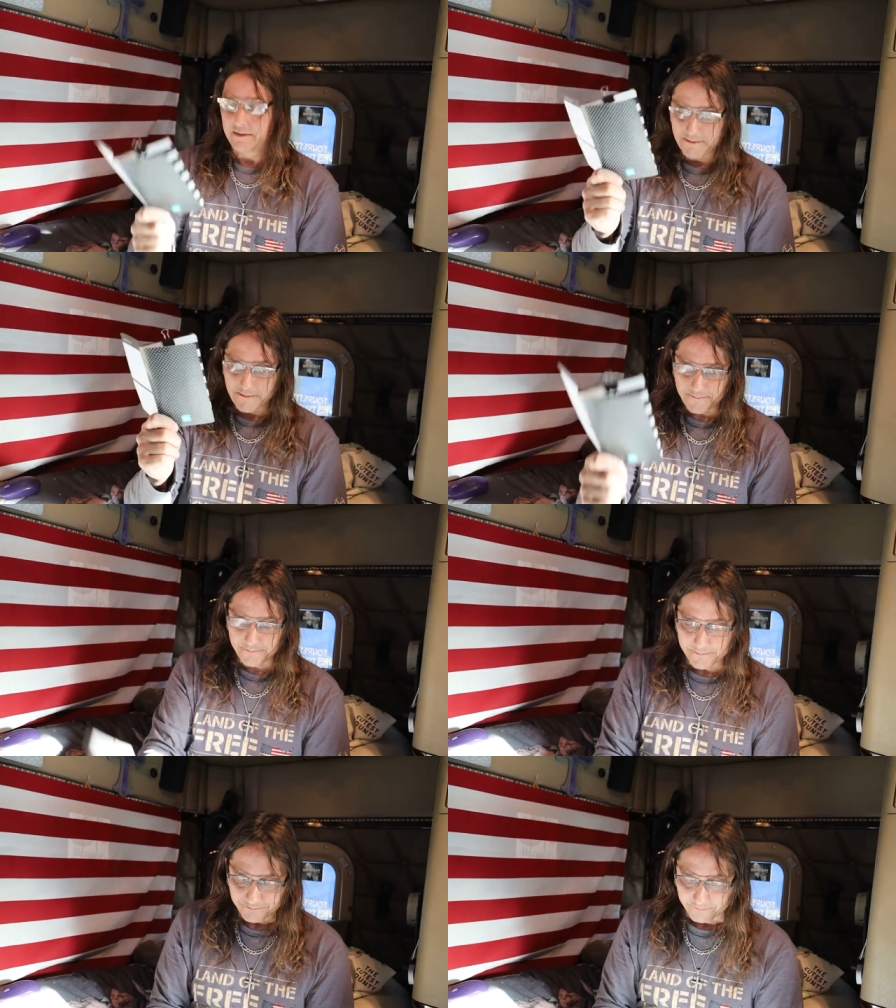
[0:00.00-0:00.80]

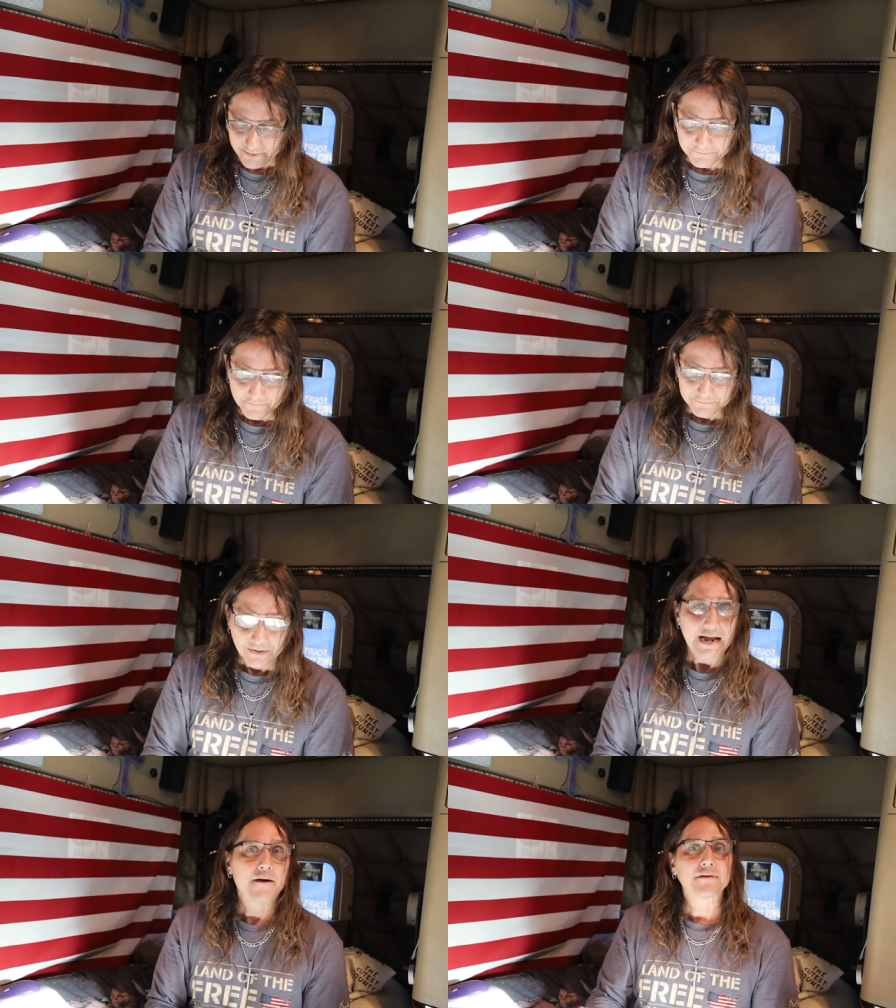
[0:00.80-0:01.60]
Um,
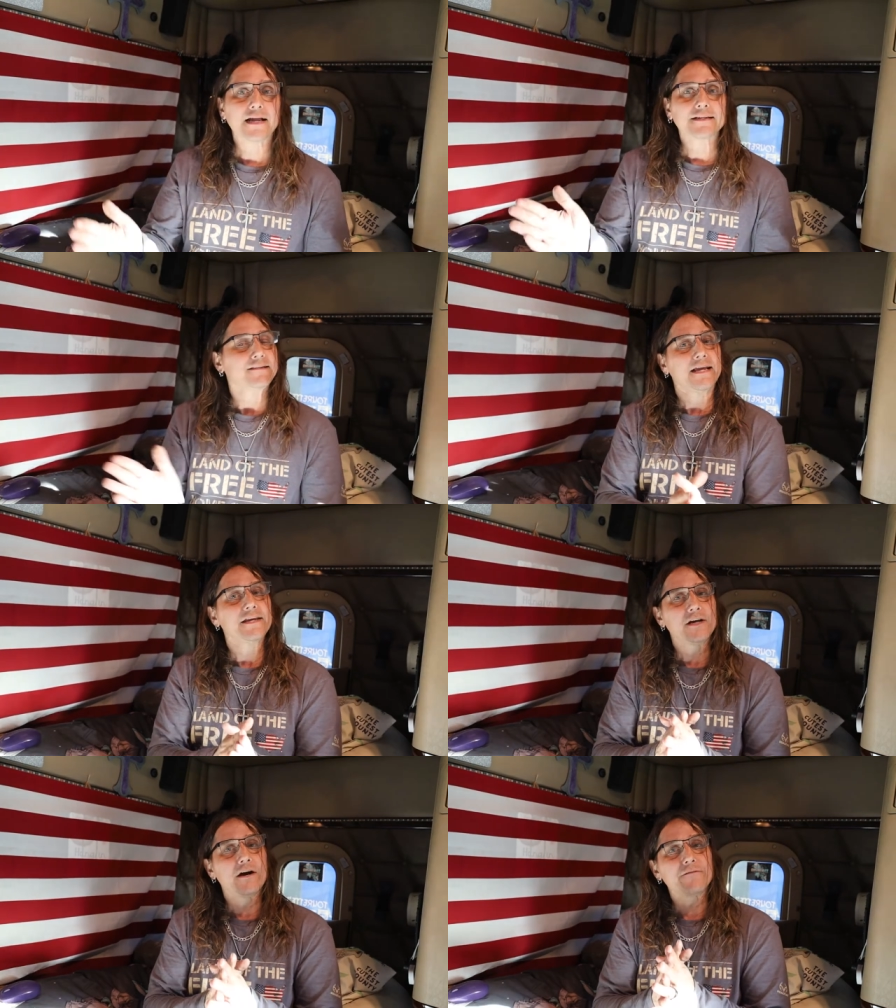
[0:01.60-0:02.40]
I would like to
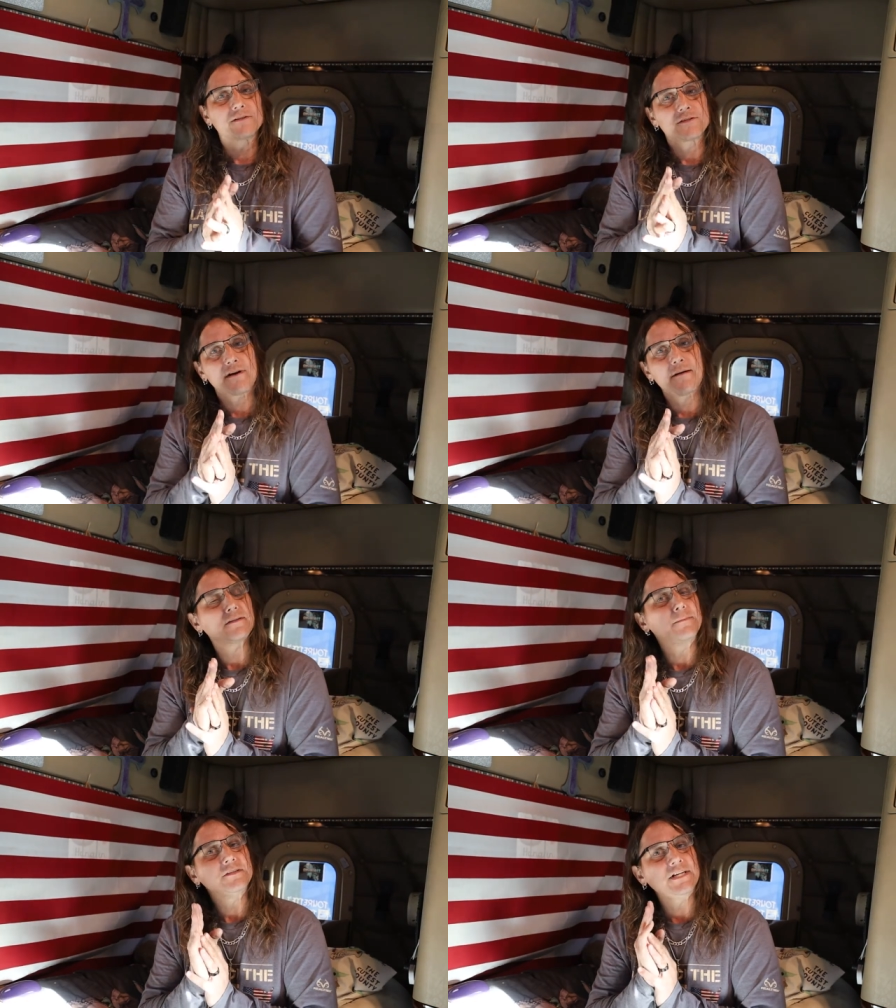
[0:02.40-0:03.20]
thank y'all for
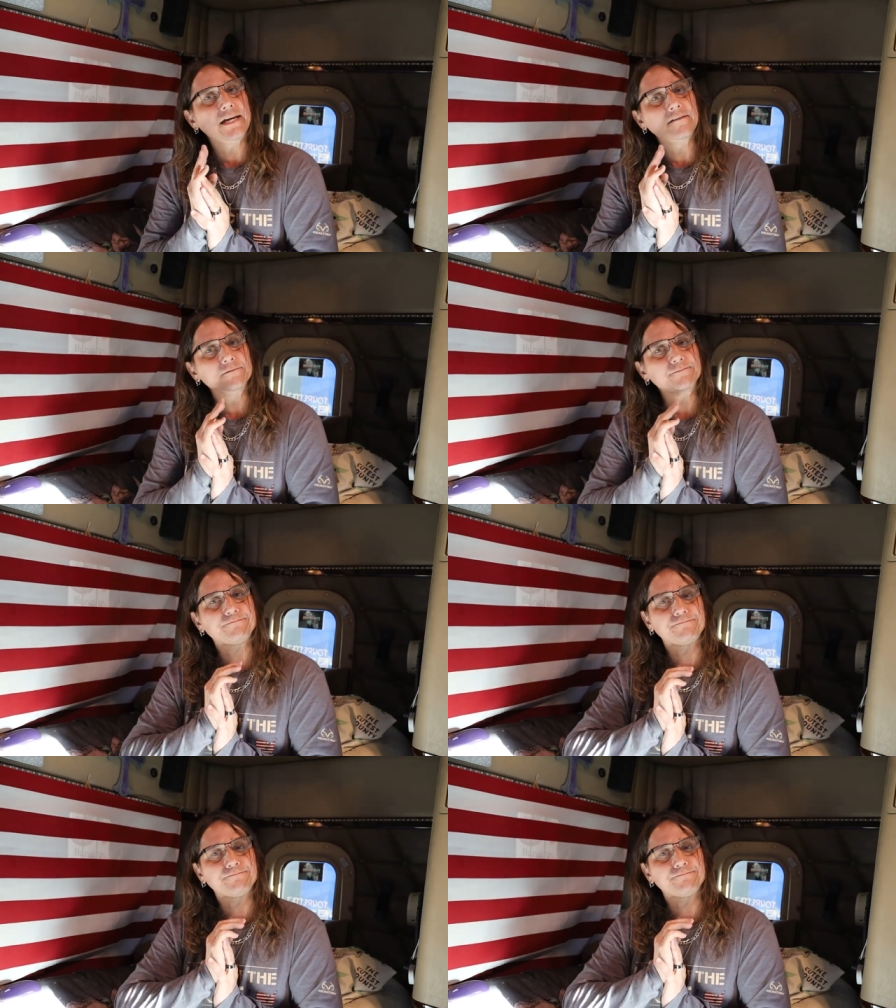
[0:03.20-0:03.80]
subscribing to my channel.